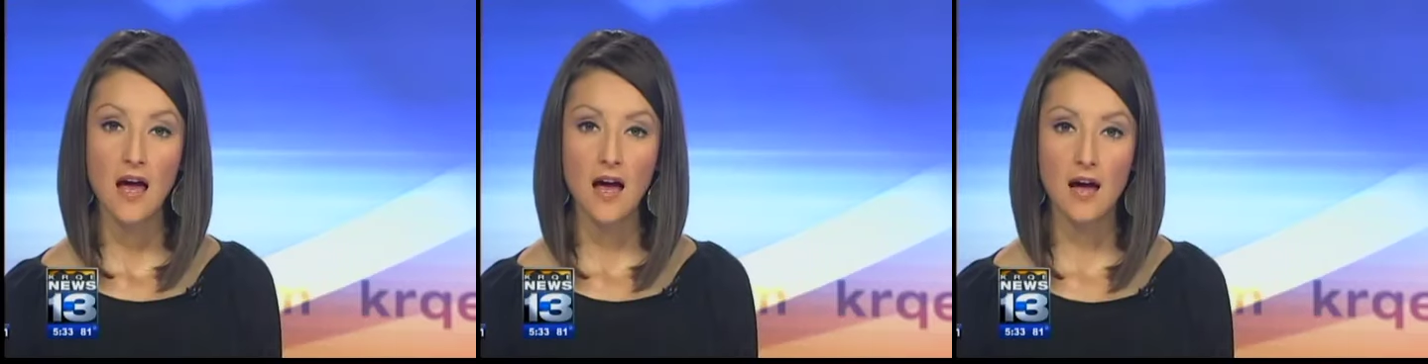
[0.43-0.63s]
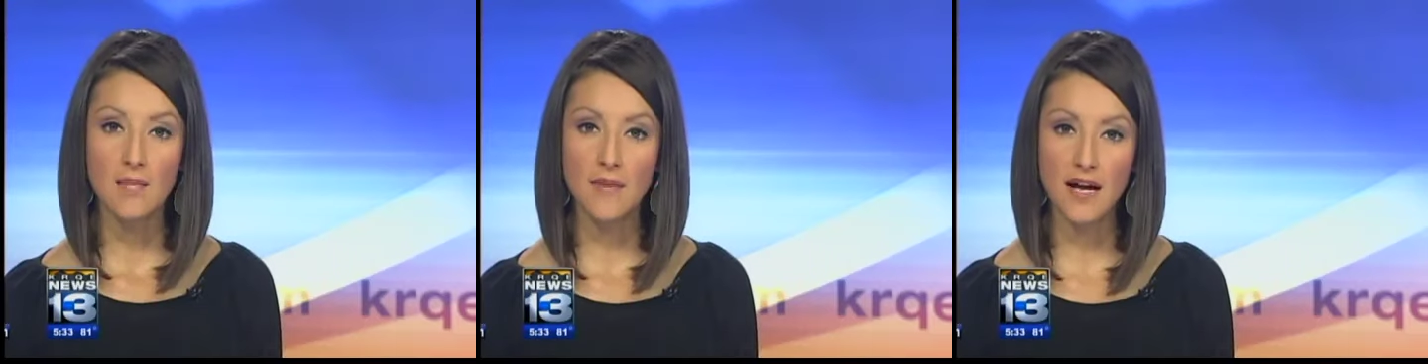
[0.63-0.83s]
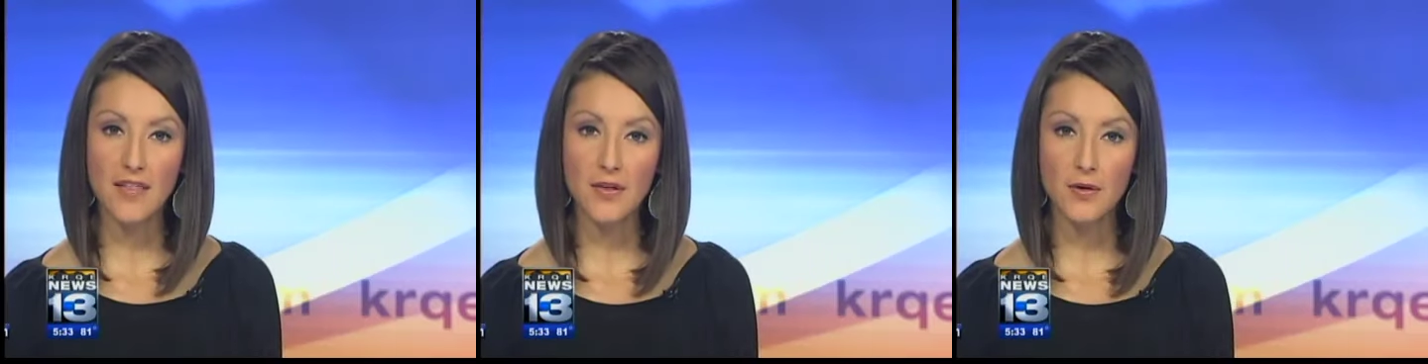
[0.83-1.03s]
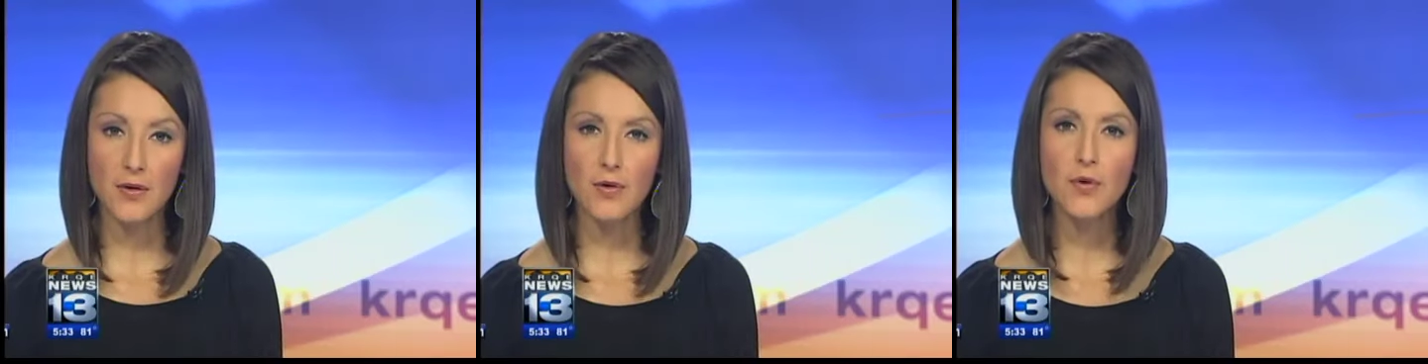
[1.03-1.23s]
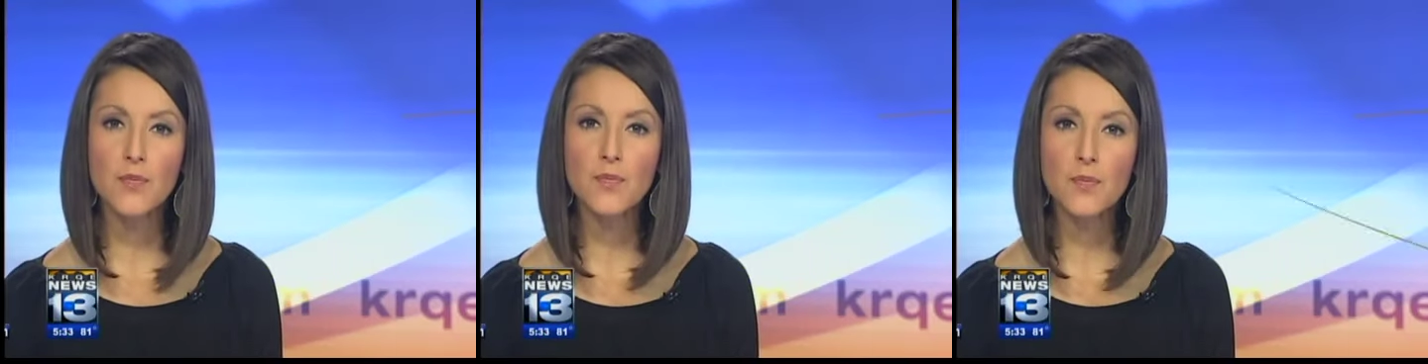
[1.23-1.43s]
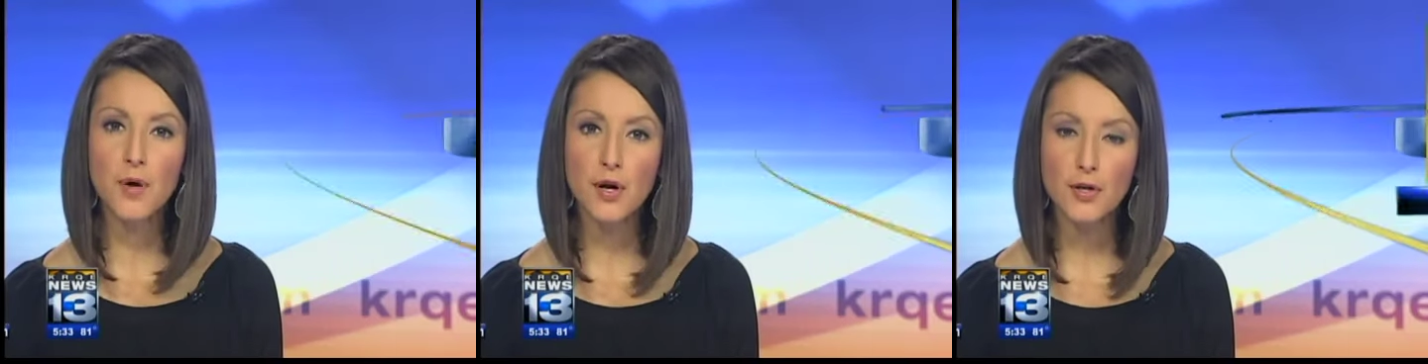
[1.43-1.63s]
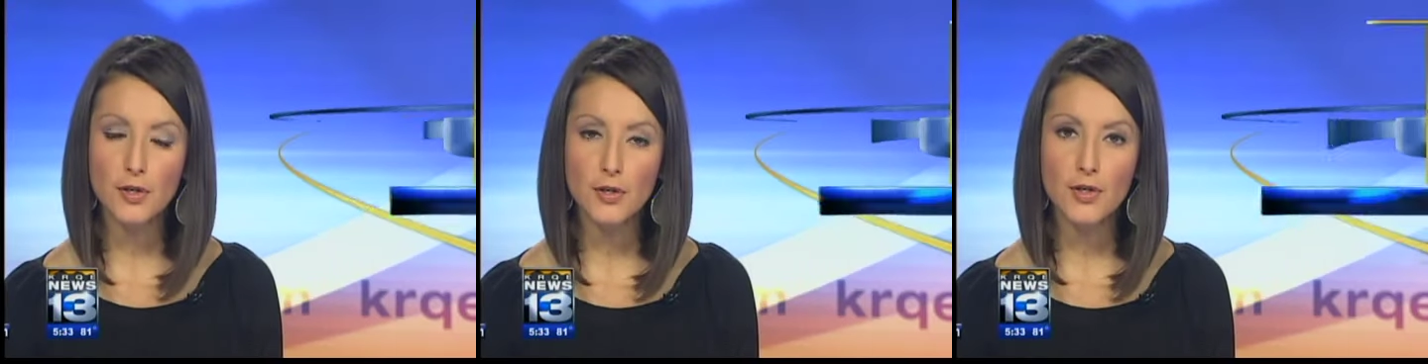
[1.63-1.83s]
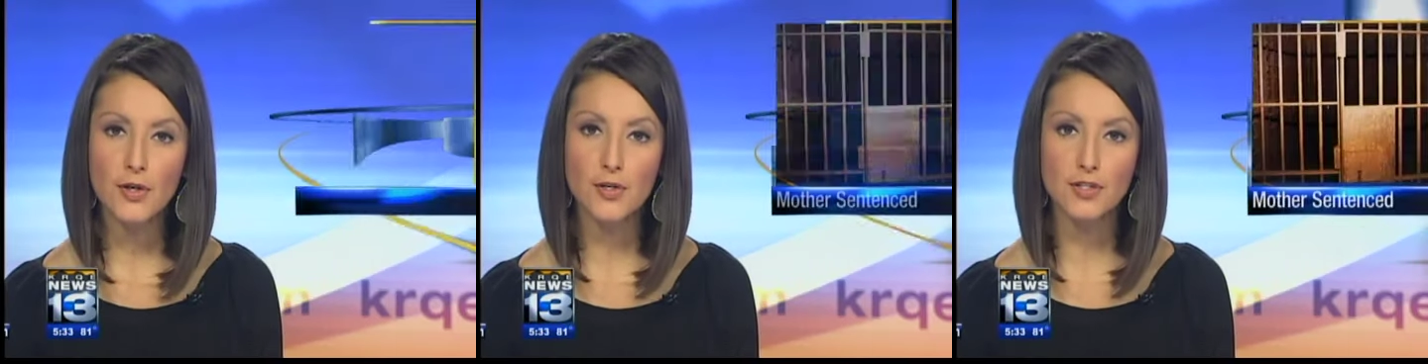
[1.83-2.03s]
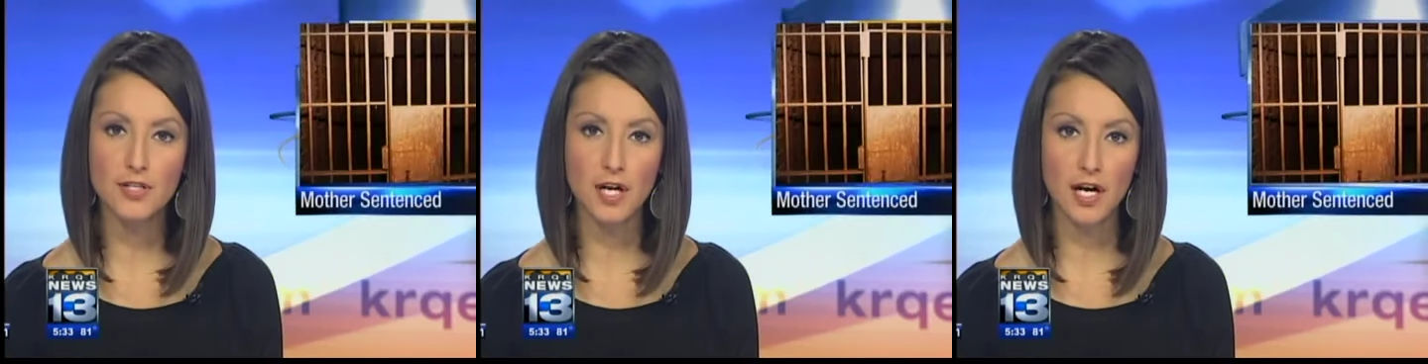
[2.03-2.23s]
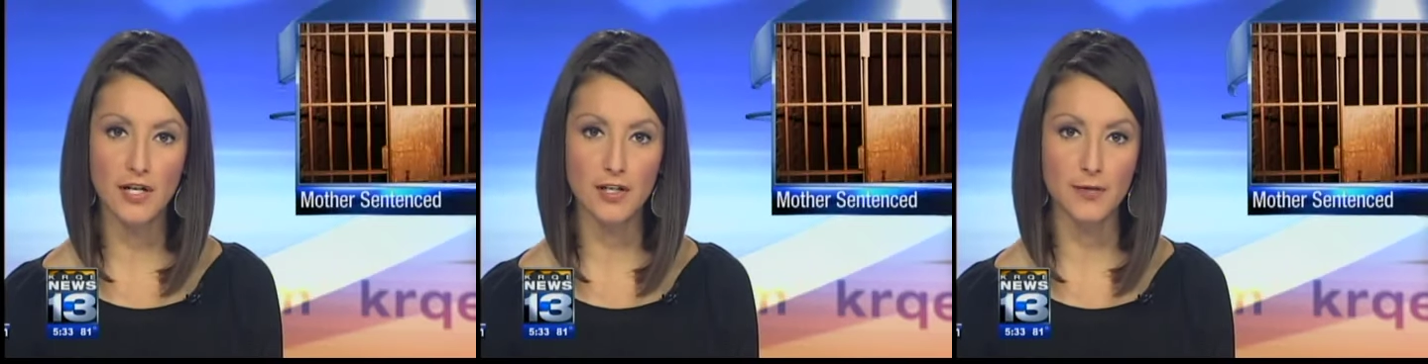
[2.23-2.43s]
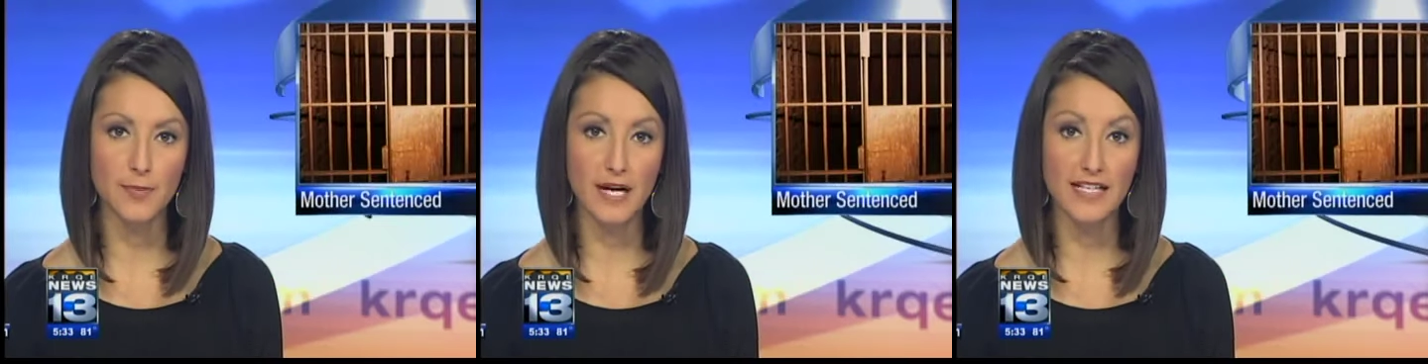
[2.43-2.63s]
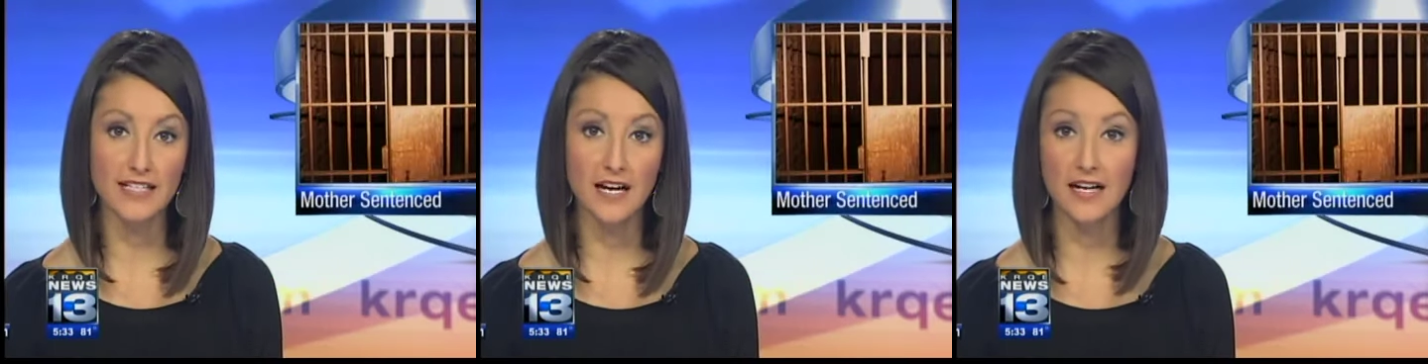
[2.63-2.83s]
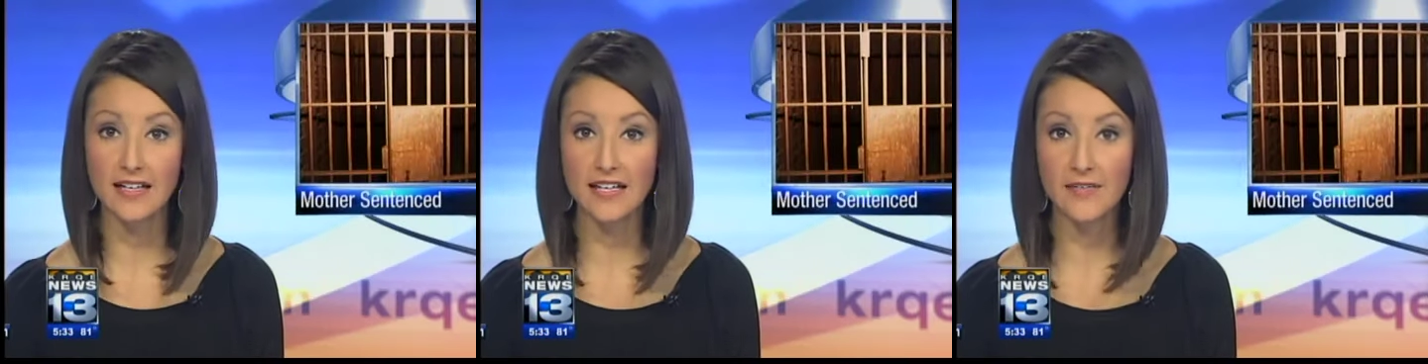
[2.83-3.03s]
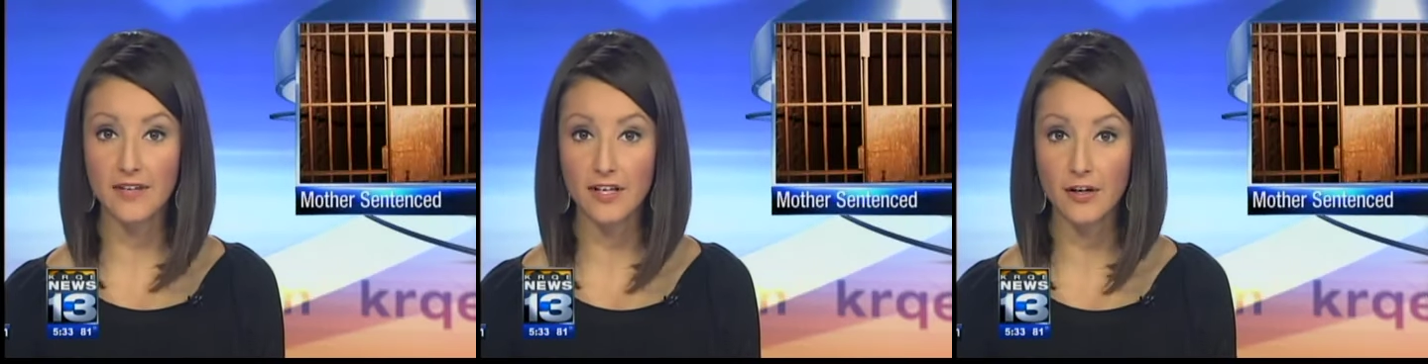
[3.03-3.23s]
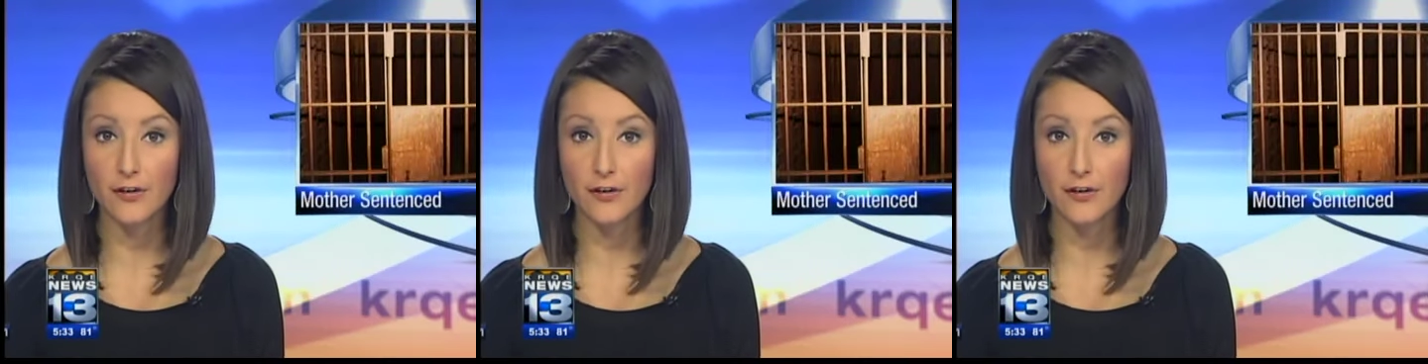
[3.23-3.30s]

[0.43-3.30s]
A mother who murdered her daughter by not giving